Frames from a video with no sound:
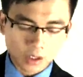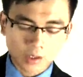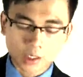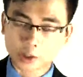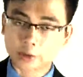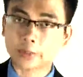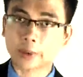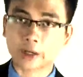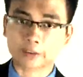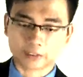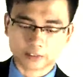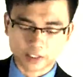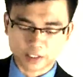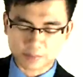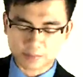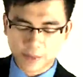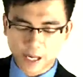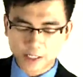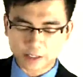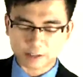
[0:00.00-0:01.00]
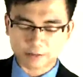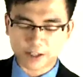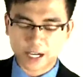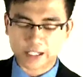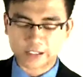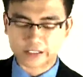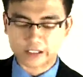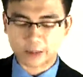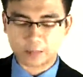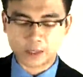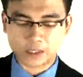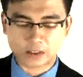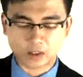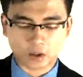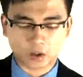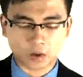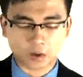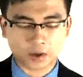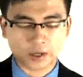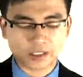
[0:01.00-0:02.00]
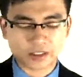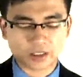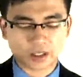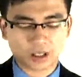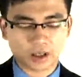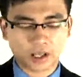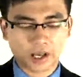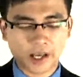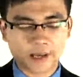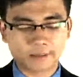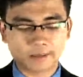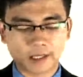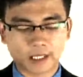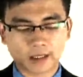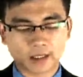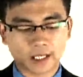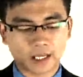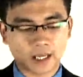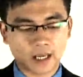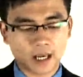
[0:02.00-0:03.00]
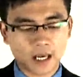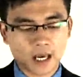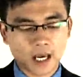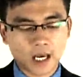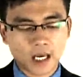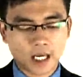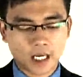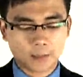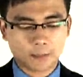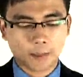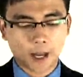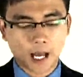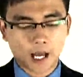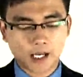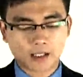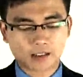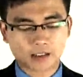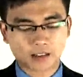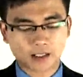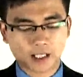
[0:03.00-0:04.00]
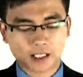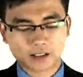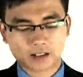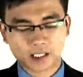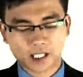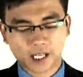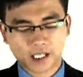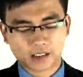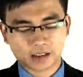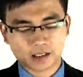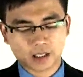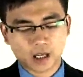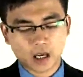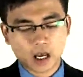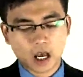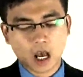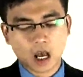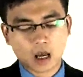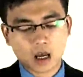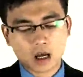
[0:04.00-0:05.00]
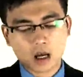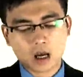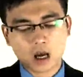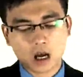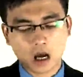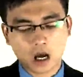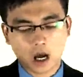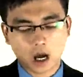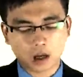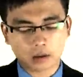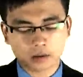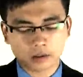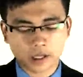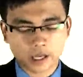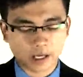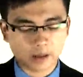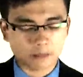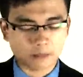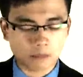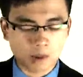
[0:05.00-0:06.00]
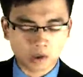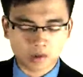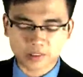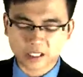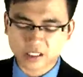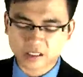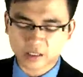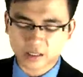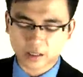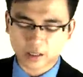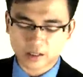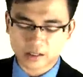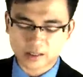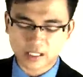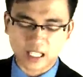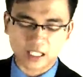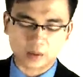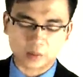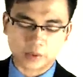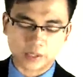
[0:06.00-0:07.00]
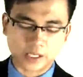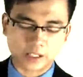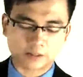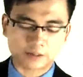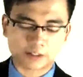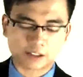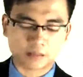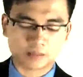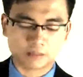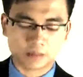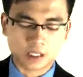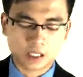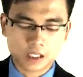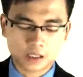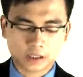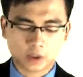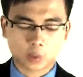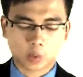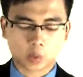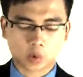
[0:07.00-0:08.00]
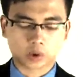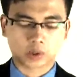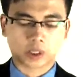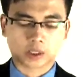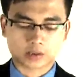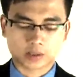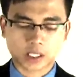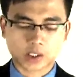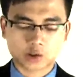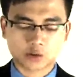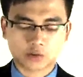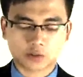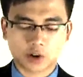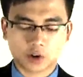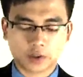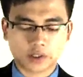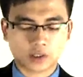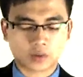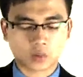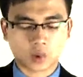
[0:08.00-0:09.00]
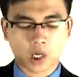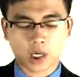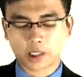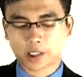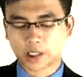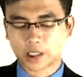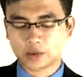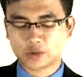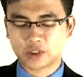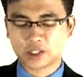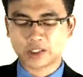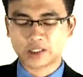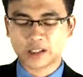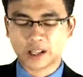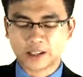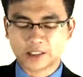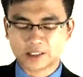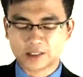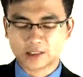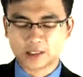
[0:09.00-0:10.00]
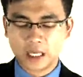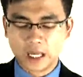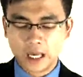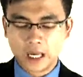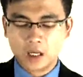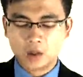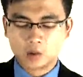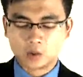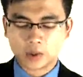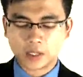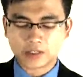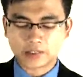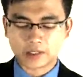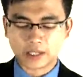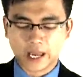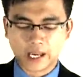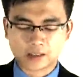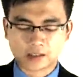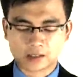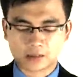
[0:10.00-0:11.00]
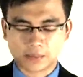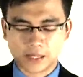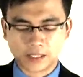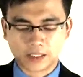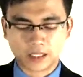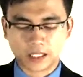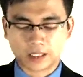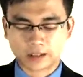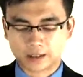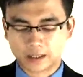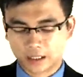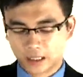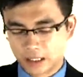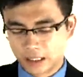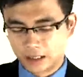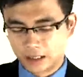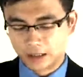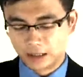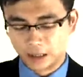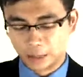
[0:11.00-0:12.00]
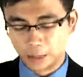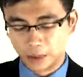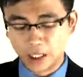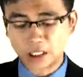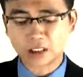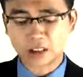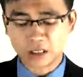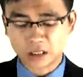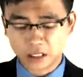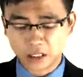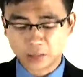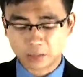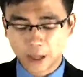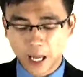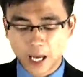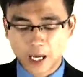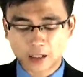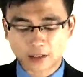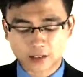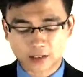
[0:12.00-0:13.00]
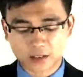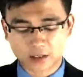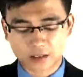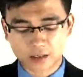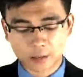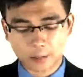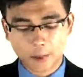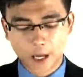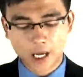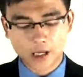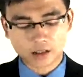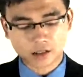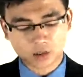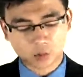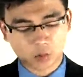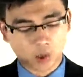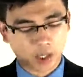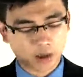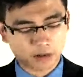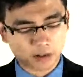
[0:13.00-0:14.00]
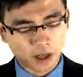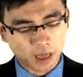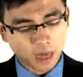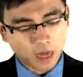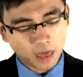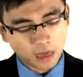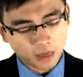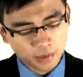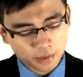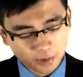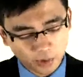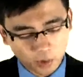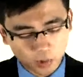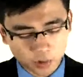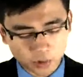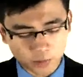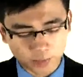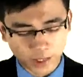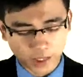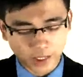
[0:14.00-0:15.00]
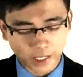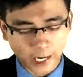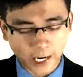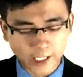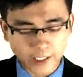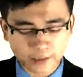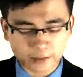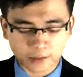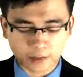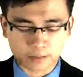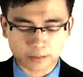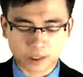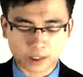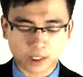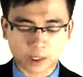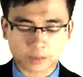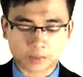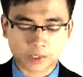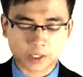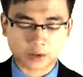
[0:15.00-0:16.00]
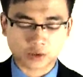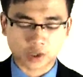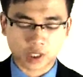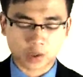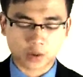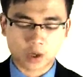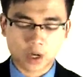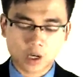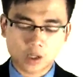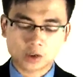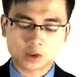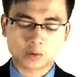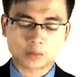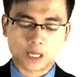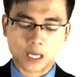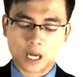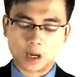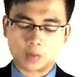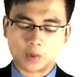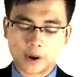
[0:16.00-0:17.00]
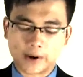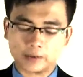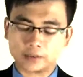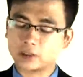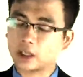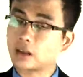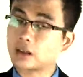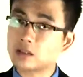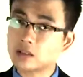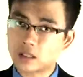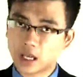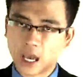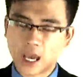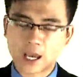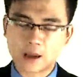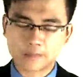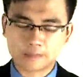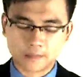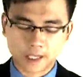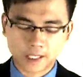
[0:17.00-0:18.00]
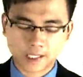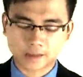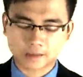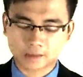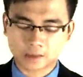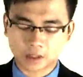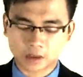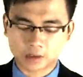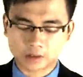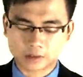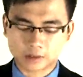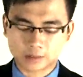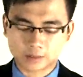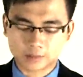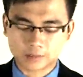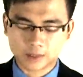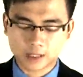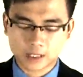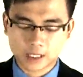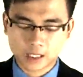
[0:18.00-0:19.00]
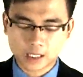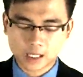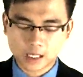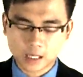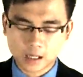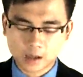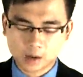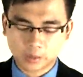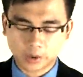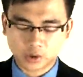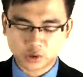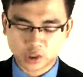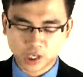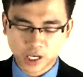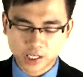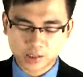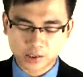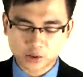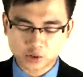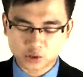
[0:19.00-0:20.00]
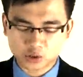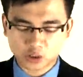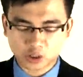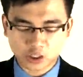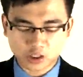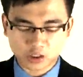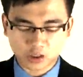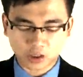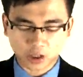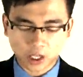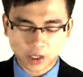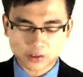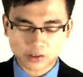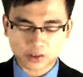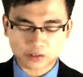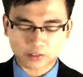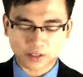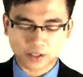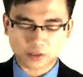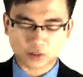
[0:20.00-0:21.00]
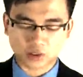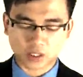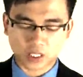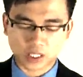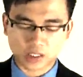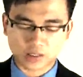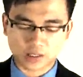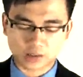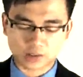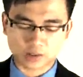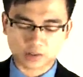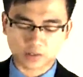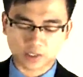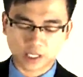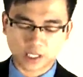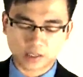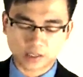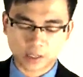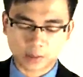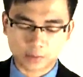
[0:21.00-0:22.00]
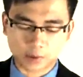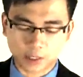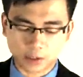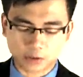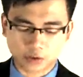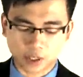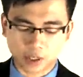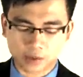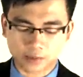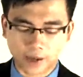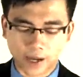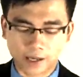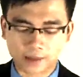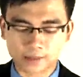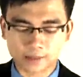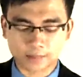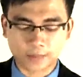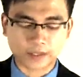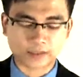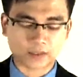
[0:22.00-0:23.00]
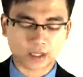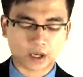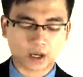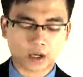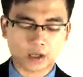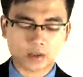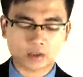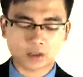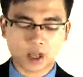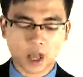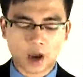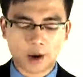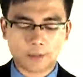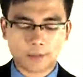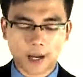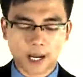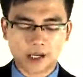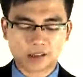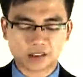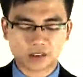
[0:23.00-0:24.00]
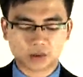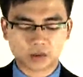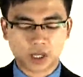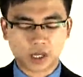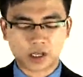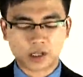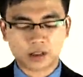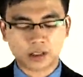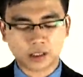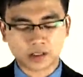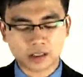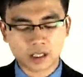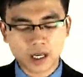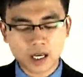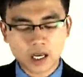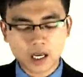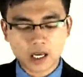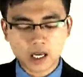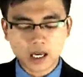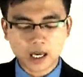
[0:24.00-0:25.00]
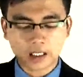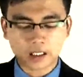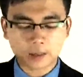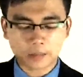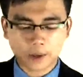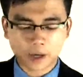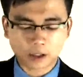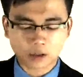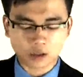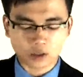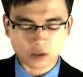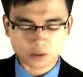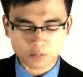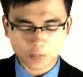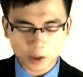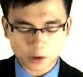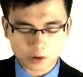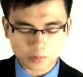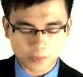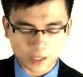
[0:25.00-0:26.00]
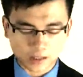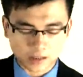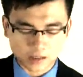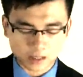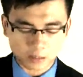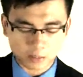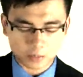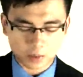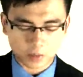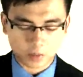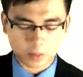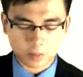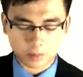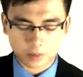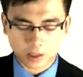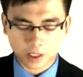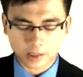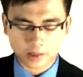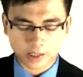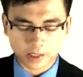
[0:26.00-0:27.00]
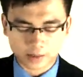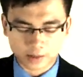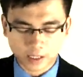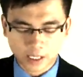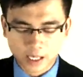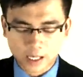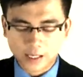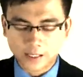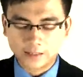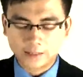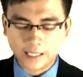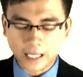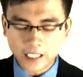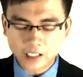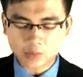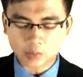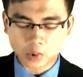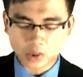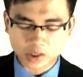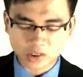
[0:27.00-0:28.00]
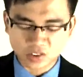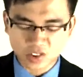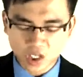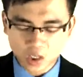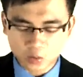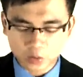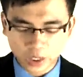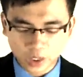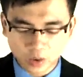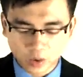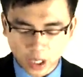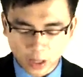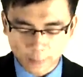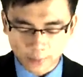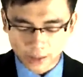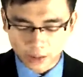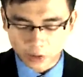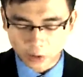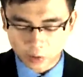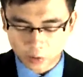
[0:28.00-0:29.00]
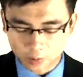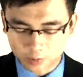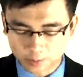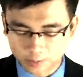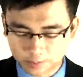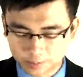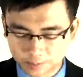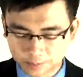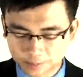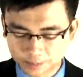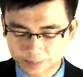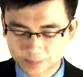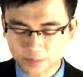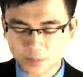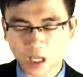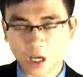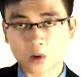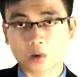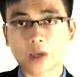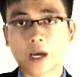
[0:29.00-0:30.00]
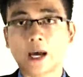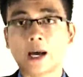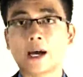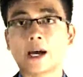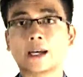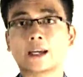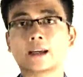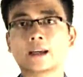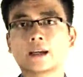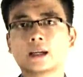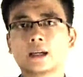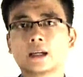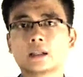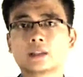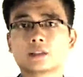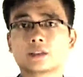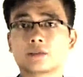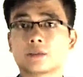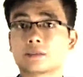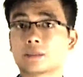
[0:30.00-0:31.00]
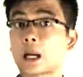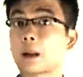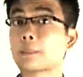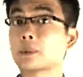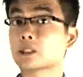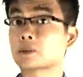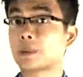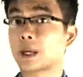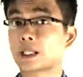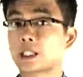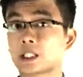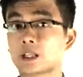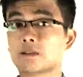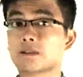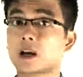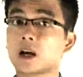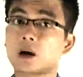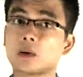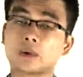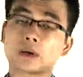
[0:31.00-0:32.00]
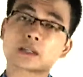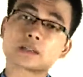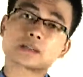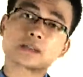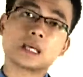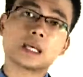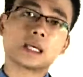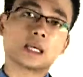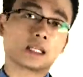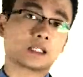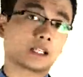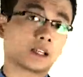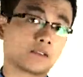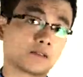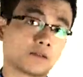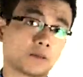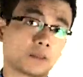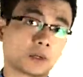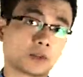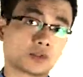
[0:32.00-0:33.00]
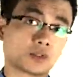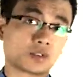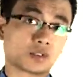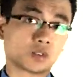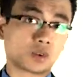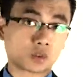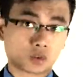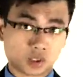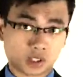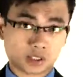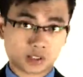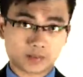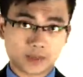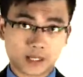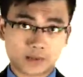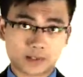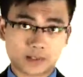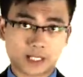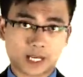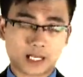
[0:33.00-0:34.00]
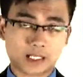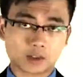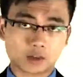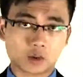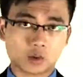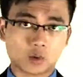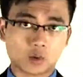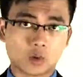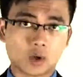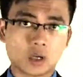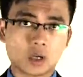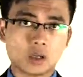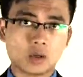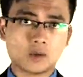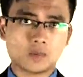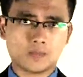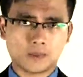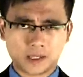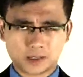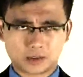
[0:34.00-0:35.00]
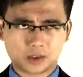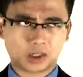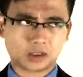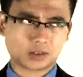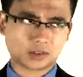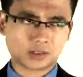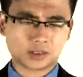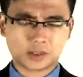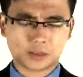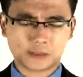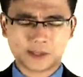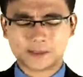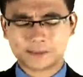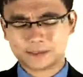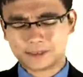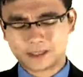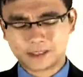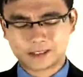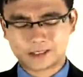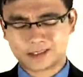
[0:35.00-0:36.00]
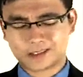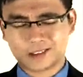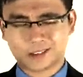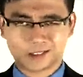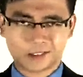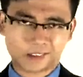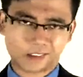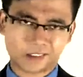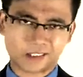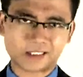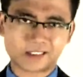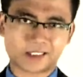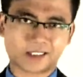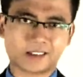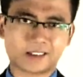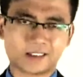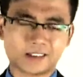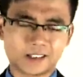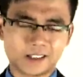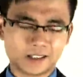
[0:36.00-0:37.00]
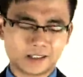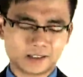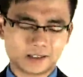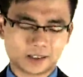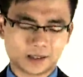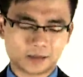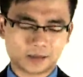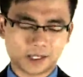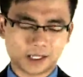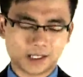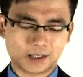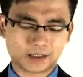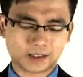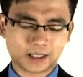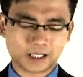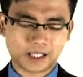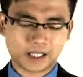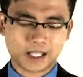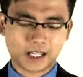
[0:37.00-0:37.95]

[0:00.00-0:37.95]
Next paragraph. Despite the fact that Mr. Hoi has claimed that he personally takes only a modest salary from the organisation for his work, a journalist recently estimated that this person's personal wealth, thought to be gained from the WHO, to be around $10 million. When challenged to disclose the financial details of the WHO and Mr. Hoi's own personal earnings, the WHO spokesman simply replied that this was not required by the law. Okay, so from that perspective, we can see here the information is not transparent at all. You may try to say, well, this is not good, is it? So because